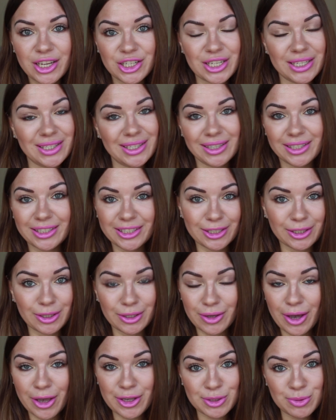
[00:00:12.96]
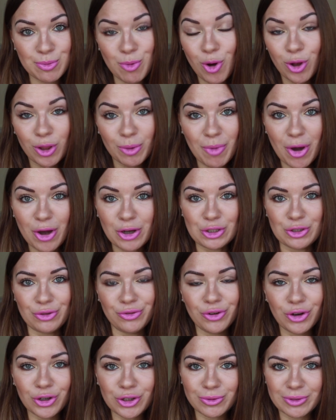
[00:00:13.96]
just a little small amount of
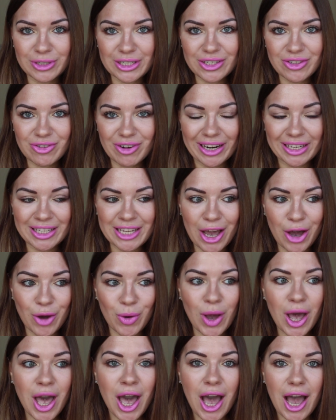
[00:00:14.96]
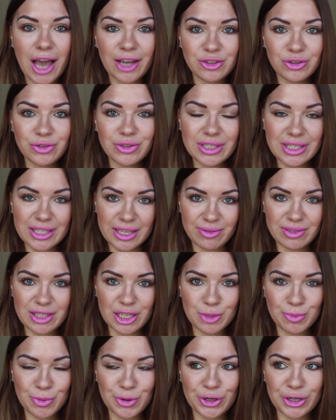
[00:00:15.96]
followers right now. I do receive
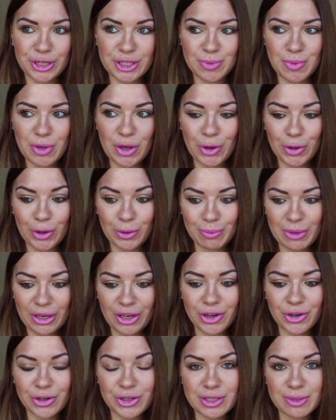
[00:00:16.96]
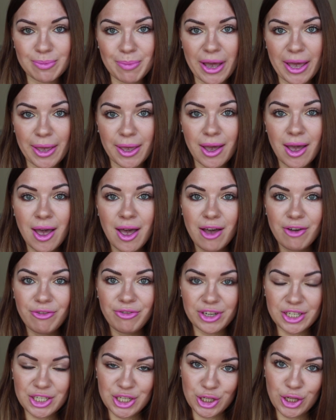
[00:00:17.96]
these products because my
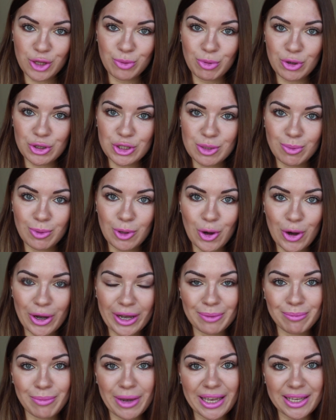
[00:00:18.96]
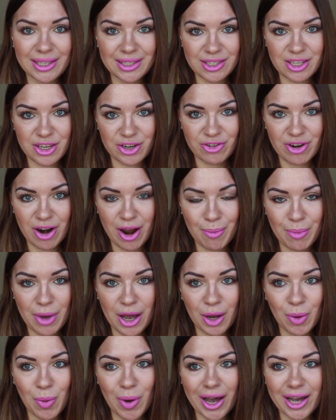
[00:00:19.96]
fashion and beauty blog and my Instagram
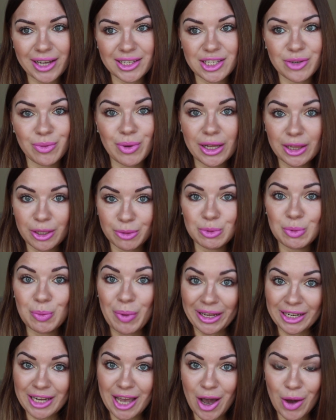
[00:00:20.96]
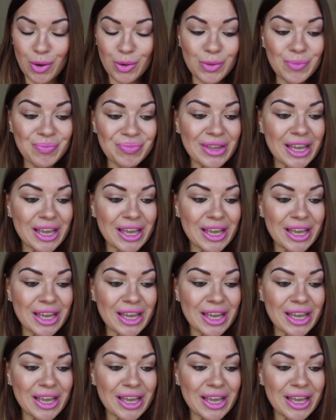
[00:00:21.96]
are quite developed by now.